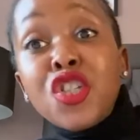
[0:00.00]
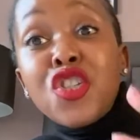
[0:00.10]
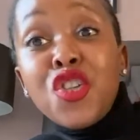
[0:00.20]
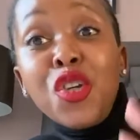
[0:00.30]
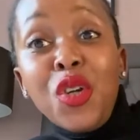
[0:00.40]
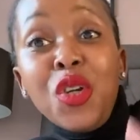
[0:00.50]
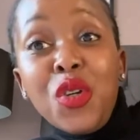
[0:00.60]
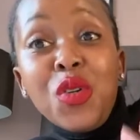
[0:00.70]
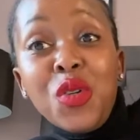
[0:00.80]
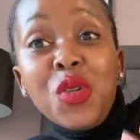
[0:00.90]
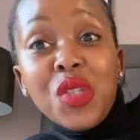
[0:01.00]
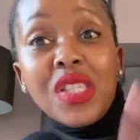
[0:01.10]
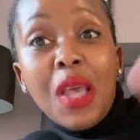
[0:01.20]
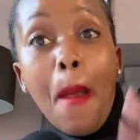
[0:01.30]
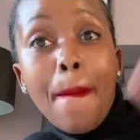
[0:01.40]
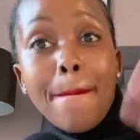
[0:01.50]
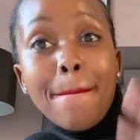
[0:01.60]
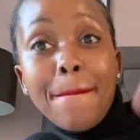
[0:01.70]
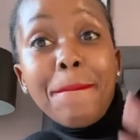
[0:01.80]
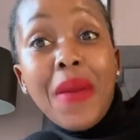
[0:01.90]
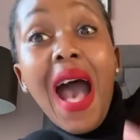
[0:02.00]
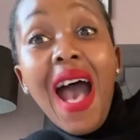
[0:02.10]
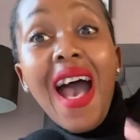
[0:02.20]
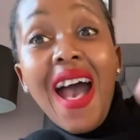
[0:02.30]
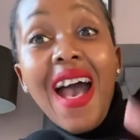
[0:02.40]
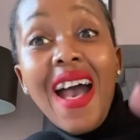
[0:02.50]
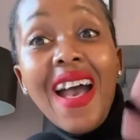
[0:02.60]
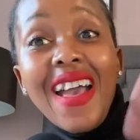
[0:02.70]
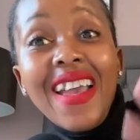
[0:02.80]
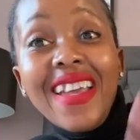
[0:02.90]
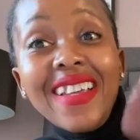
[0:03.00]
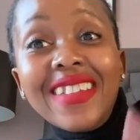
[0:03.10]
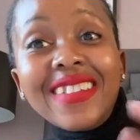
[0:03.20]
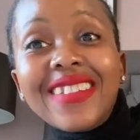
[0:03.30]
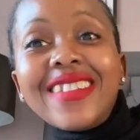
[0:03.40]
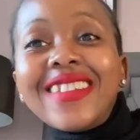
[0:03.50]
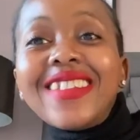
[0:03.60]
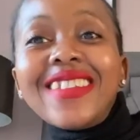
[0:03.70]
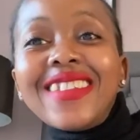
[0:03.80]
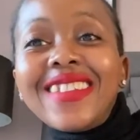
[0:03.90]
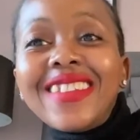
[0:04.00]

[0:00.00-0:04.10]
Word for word: toodaloos Bye.